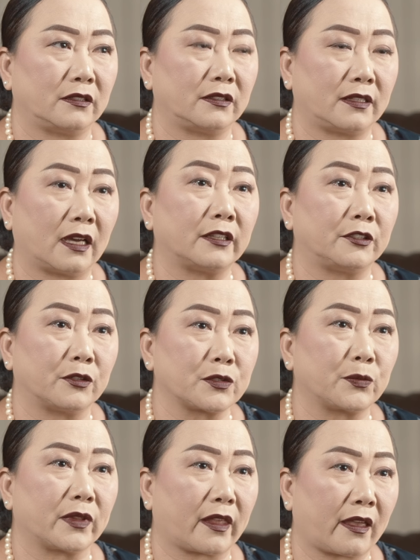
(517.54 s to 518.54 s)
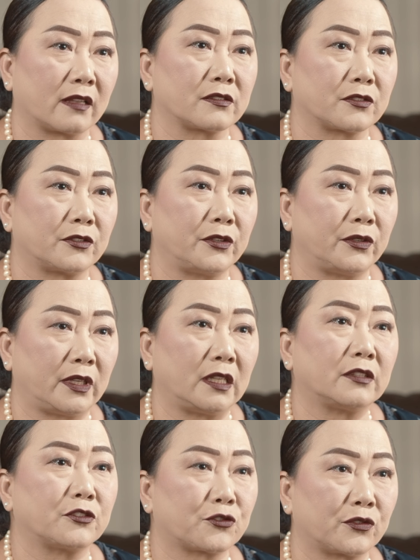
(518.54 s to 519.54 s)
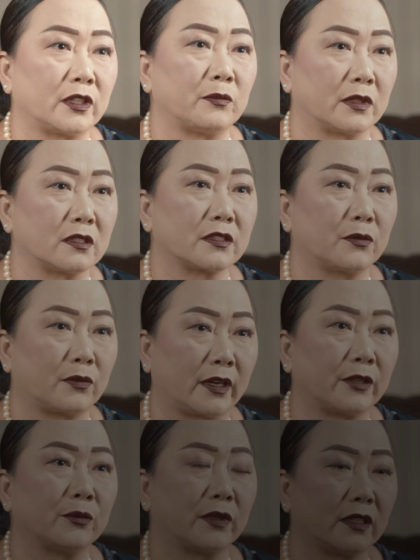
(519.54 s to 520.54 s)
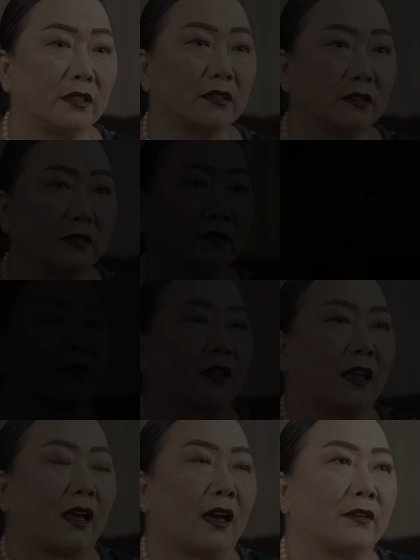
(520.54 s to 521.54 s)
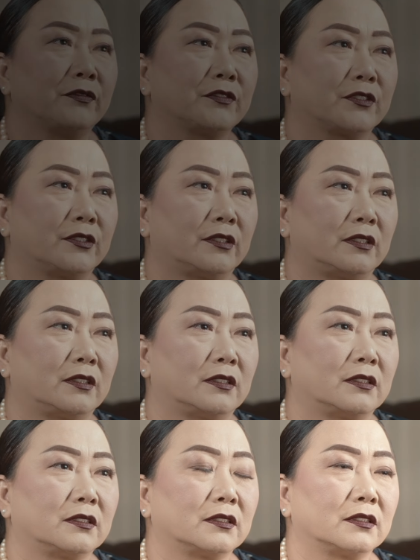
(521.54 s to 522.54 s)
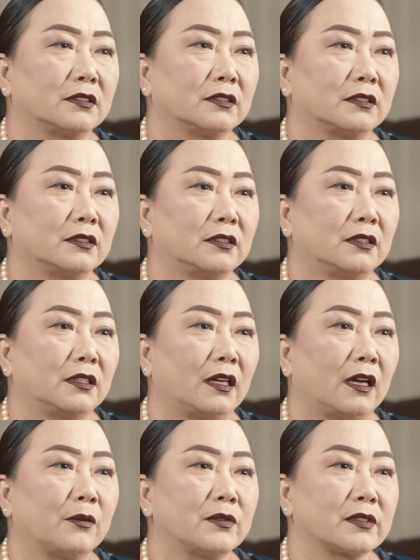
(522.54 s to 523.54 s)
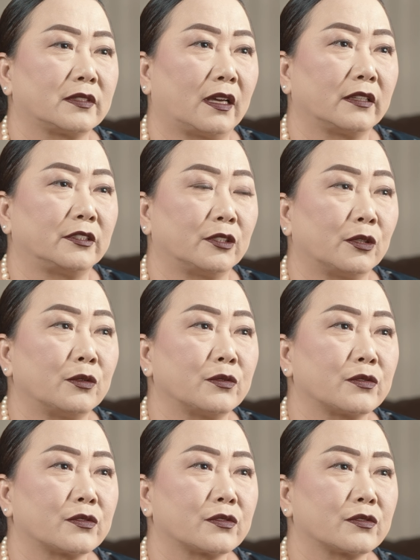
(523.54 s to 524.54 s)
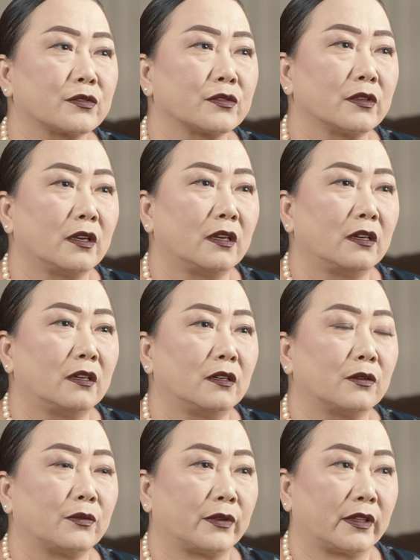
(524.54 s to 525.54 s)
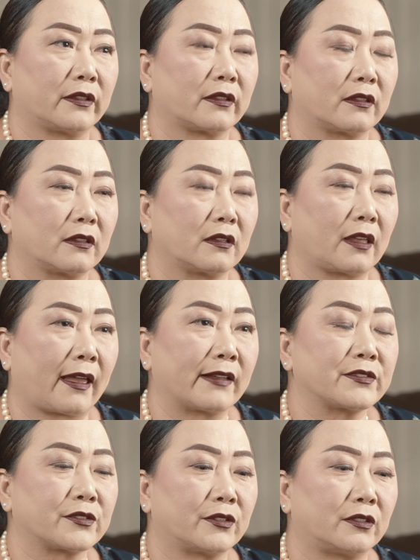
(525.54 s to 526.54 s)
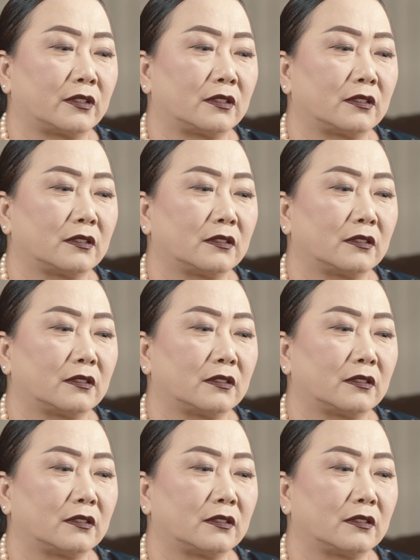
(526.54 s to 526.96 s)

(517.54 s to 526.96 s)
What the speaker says: diagnosed with cancer. You need the treatment right away. After I was diagnosed with cancer,